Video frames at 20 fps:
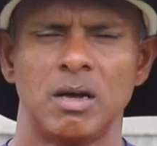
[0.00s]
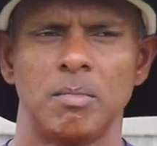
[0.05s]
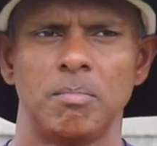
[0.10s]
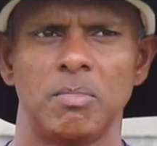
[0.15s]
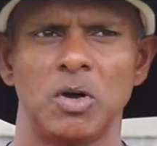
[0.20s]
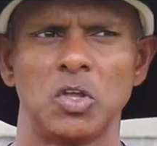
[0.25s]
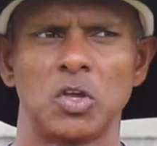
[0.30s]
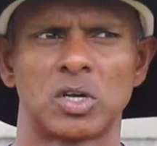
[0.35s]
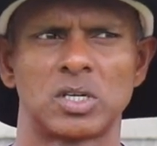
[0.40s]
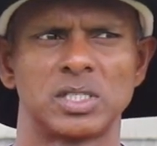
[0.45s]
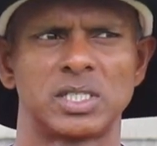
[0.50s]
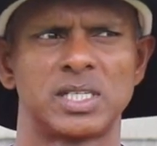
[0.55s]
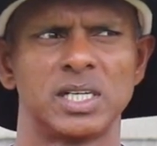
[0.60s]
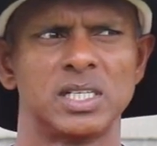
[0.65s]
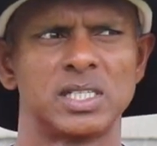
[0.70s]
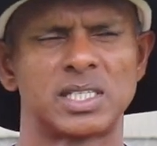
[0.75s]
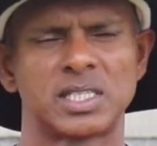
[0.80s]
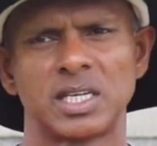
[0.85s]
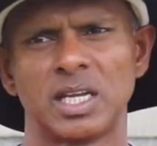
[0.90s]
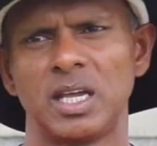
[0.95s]
But you could
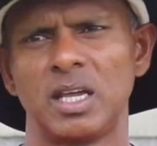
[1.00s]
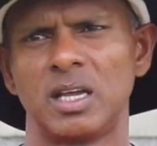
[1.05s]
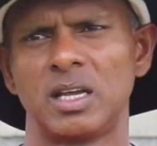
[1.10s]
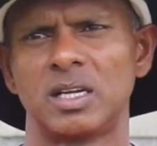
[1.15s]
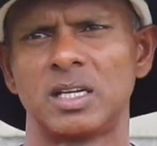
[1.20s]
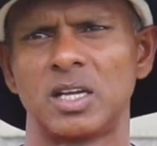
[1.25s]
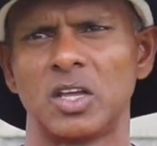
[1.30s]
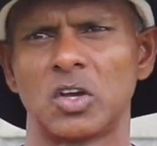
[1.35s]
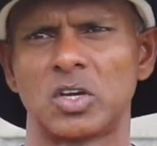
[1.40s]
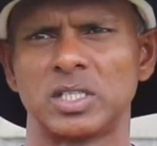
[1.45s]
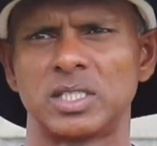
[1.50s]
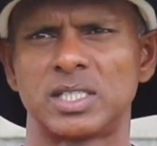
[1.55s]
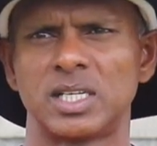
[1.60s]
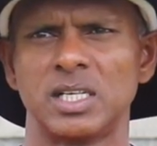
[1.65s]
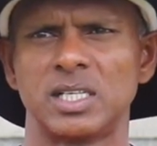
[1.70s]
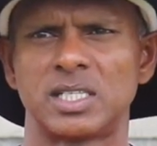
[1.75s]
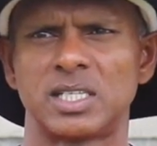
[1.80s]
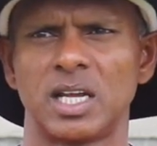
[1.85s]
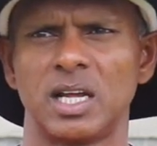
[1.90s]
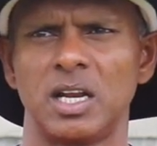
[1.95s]
still see, you could
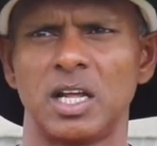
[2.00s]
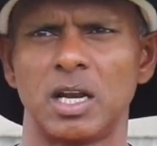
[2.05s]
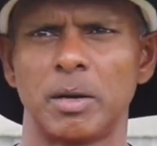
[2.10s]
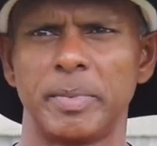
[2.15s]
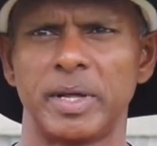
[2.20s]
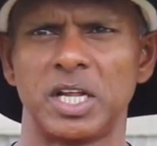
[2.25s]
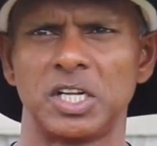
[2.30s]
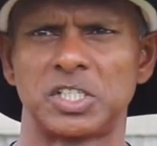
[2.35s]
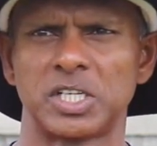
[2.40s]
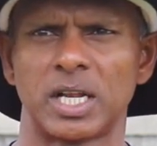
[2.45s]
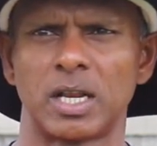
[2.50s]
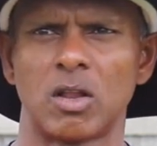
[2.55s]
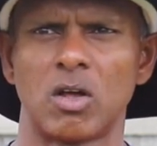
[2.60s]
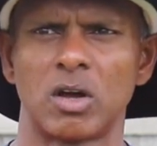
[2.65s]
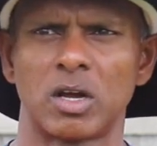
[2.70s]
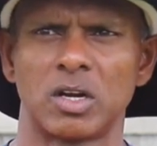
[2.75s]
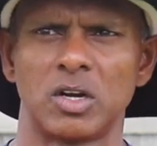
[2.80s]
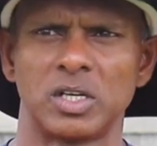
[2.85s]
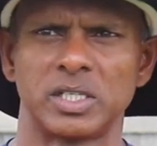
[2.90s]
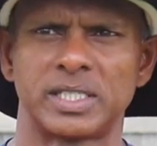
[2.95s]
still see a little bit of jet
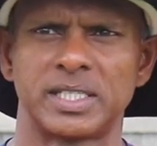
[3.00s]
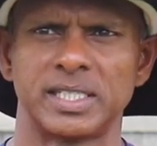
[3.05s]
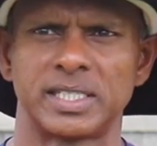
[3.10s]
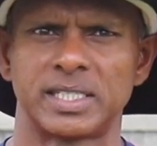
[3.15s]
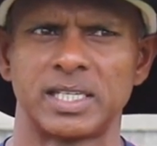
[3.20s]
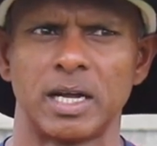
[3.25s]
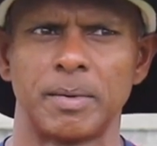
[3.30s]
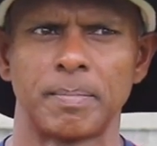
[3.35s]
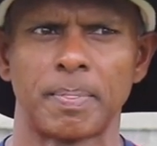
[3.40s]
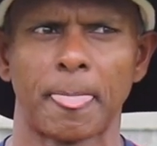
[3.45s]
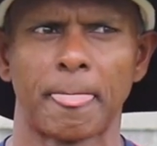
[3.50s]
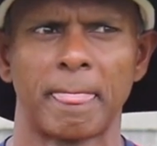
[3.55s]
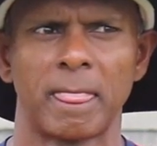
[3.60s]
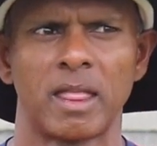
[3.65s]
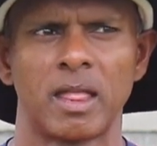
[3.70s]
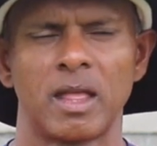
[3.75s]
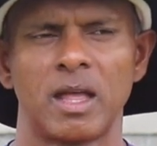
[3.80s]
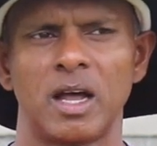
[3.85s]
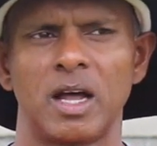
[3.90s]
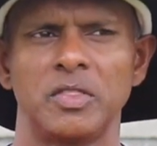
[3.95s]
lag in her system.
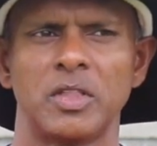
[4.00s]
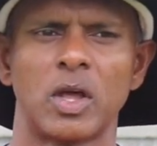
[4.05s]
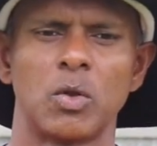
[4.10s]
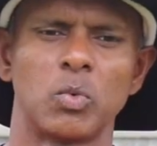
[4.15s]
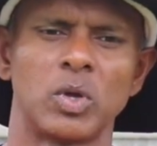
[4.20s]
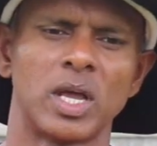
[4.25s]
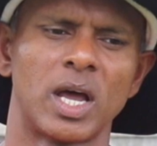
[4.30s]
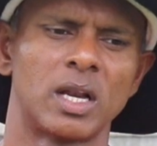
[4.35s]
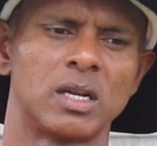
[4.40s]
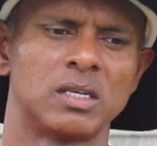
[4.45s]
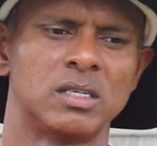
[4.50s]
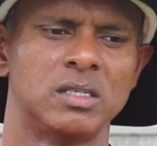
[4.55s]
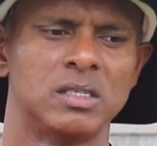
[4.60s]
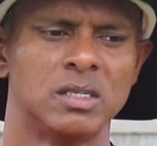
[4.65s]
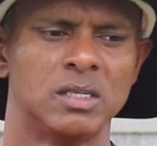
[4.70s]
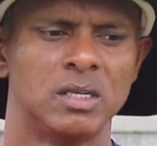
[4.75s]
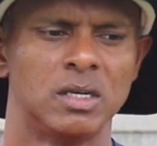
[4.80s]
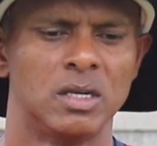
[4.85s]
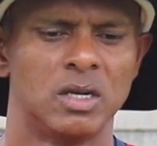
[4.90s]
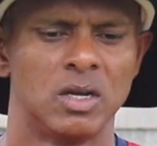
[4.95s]
And then we had,
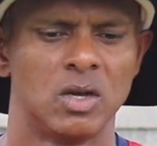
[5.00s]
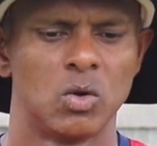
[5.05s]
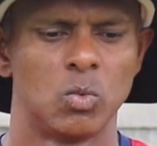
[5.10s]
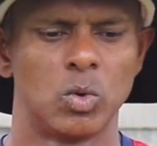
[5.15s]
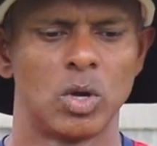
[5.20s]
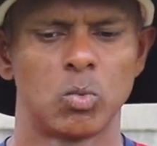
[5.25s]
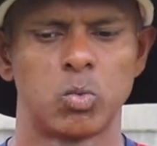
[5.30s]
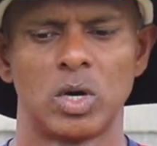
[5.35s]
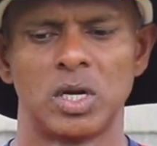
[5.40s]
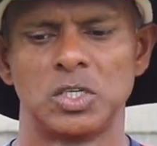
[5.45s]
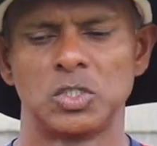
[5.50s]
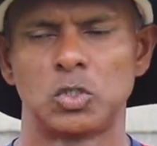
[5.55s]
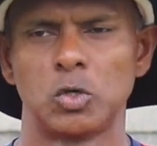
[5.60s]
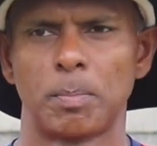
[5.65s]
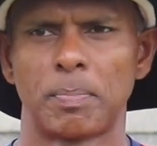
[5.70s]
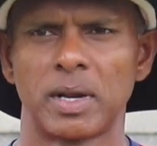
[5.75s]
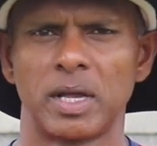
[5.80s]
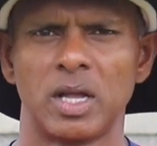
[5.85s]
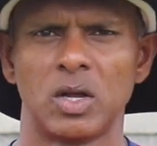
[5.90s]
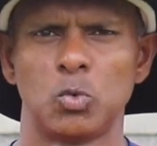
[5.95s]
we had one and two
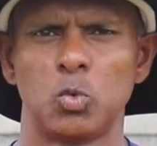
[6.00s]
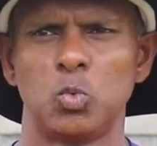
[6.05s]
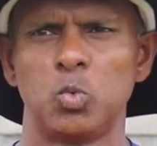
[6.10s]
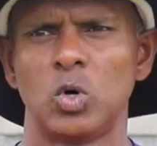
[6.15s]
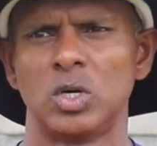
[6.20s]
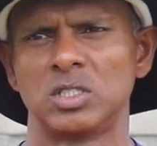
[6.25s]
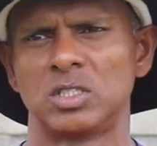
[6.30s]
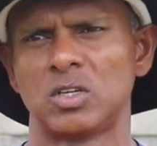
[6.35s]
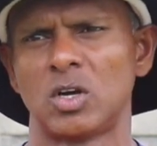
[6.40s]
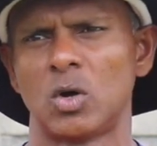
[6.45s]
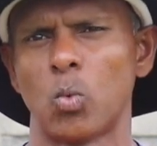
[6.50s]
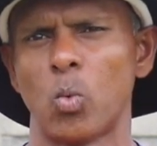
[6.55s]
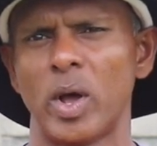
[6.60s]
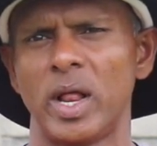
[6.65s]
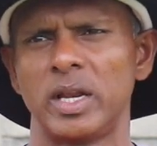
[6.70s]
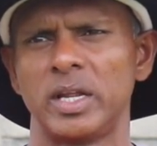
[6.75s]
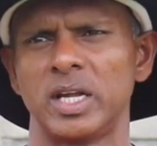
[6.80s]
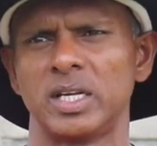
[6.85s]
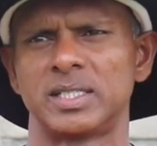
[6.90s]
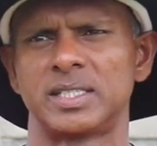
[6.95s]
player who was not
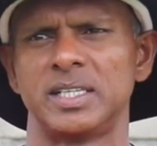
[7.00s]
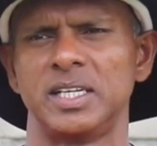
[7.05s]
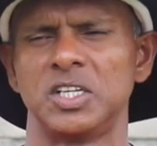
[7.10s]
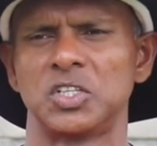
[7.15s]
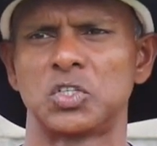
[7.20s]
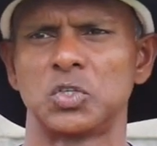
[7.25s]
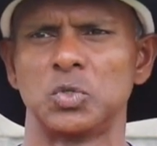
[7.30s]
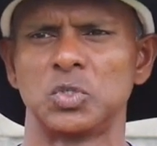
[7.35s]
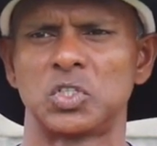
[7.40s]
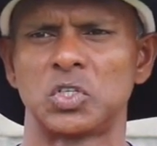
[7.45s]
well yesterday too.